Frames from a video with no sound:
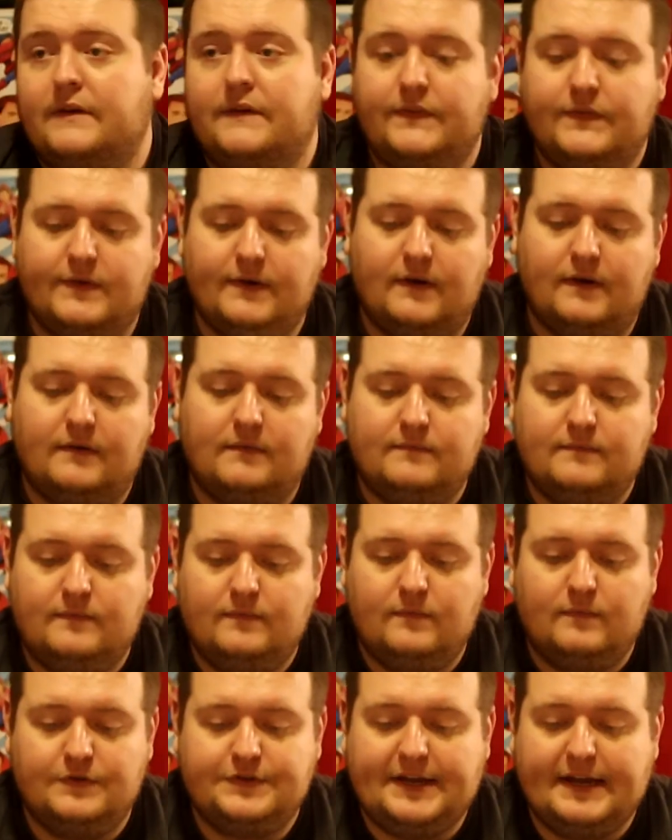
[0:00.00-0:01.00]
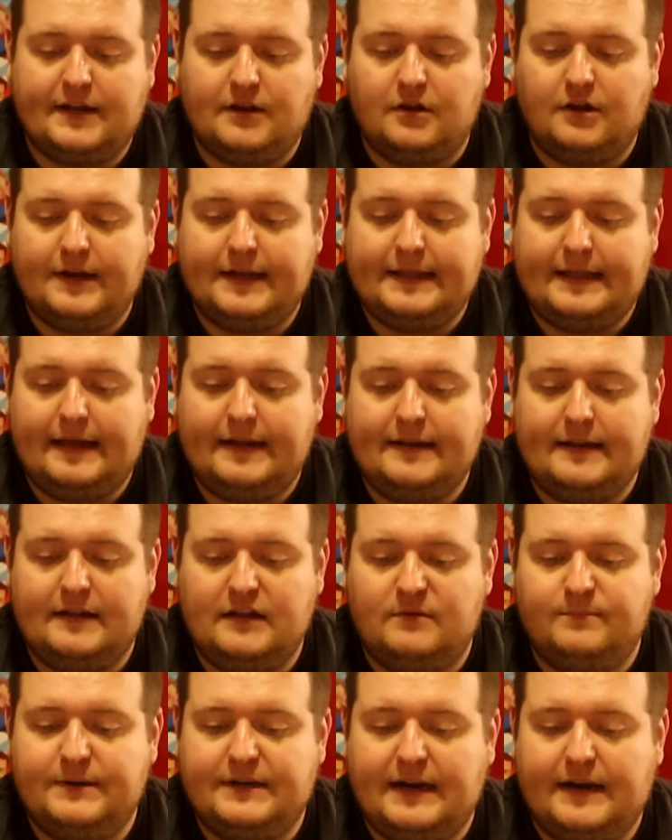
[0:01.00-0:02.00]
So, we'll take a look at that in a little bit.